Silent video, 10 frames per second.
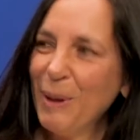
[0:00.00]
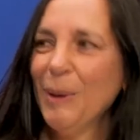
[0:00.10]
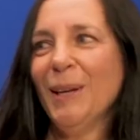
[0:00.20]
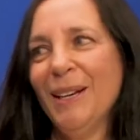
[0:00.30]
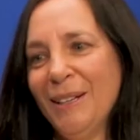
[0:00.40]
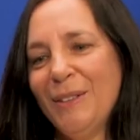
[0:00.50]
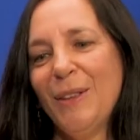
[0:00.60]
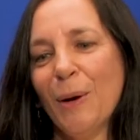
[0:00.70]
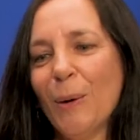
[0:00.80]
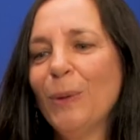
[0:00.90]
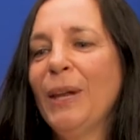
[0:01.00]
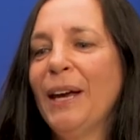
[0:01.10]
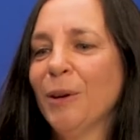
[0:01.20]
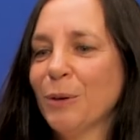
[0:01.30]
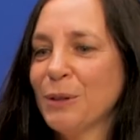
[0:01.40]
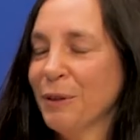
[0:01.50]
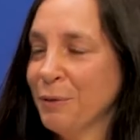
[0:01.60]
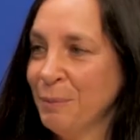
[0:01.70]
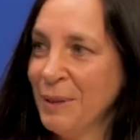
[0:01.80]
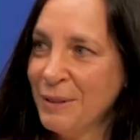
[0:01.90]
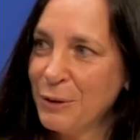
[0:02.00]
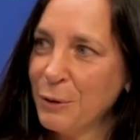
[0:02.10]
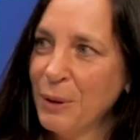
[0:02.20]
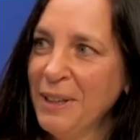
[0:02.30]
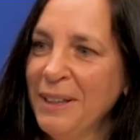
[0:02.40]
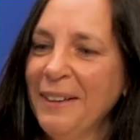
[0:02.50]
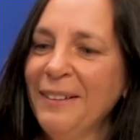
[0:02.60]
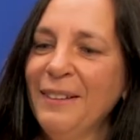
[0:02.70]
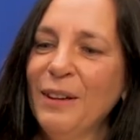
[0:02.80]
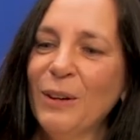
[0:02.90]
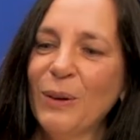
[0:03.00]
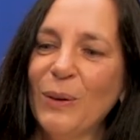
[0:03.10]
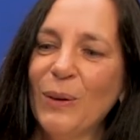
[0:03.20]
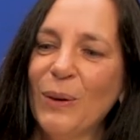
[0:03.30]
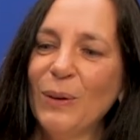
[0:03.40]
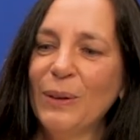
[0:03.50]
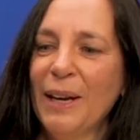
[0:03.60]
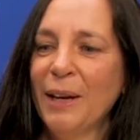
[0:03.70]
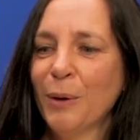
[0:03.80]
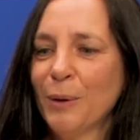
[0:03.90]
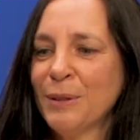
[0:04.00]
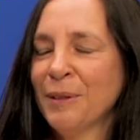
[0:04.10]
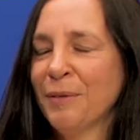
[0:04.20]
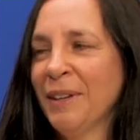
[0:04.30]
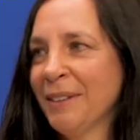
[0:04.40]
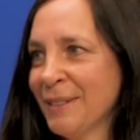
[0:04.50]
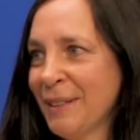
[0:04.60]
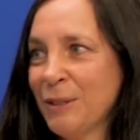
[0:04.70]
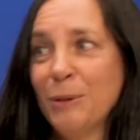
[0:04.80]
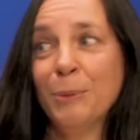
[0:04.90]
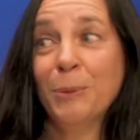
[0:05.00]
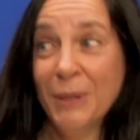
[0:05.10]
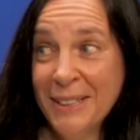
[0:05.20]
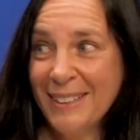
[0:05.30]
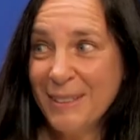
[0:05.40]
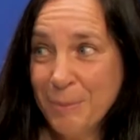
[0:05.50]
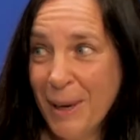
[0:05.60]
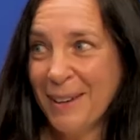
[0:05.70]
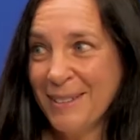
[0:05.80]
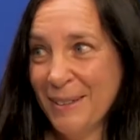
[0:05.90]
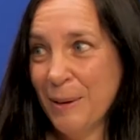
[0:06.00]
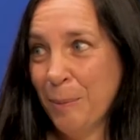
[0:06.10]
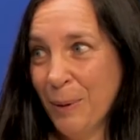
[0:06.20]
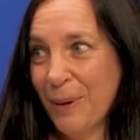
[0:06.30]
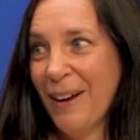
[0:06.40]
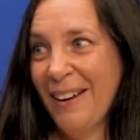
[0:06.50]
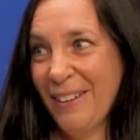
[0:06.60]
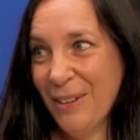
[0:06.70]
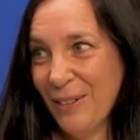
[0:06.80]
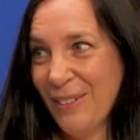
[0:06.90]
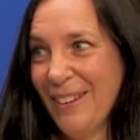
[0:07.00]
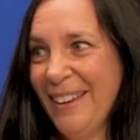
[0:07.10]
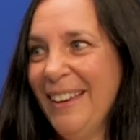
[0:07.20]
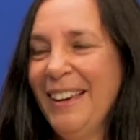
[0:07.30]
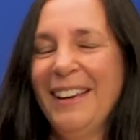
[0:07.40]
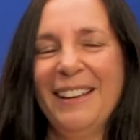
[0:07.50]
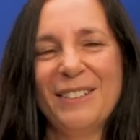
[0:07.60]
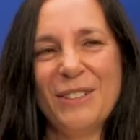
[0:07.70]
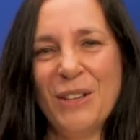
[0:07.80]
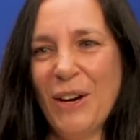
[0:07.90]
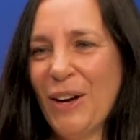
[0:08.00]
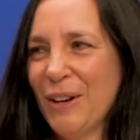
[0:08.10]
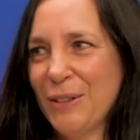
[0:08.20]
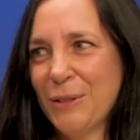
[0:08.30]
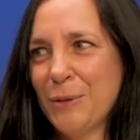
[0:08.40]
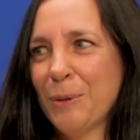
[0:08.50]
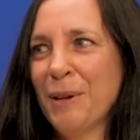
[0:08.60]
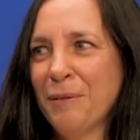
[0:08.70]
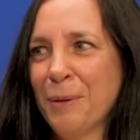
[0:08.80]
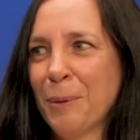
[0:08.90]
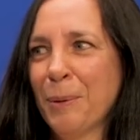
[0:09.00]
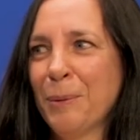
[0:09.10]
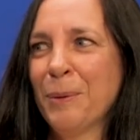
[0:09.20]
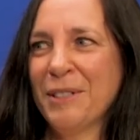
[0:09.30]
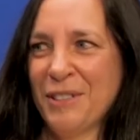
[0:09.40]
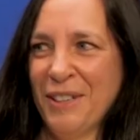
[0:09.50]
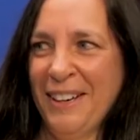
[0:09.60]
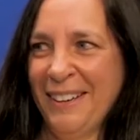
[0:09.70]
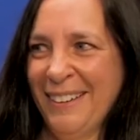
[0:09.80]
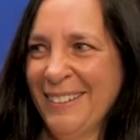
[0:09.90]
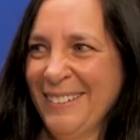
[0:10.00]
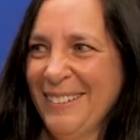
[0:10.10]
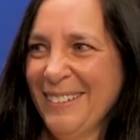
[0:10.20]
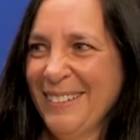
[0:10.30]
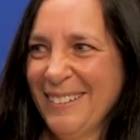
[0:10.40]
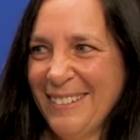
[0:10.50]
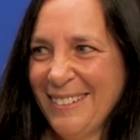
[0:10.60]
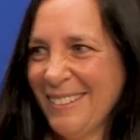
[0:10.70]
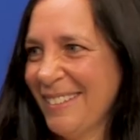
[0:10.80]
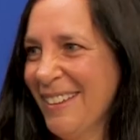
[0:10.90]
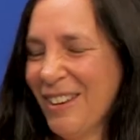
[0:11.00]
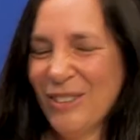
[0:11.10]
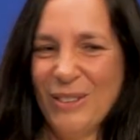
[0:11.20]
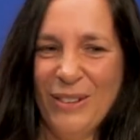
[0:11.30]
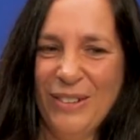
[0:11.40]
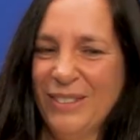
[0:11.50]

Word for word: it, it, there are layers of mystery and there are layers of things that you wouldn't expect in the book either. Yeah. It's not a straightforward witch hanging. No. Not at all.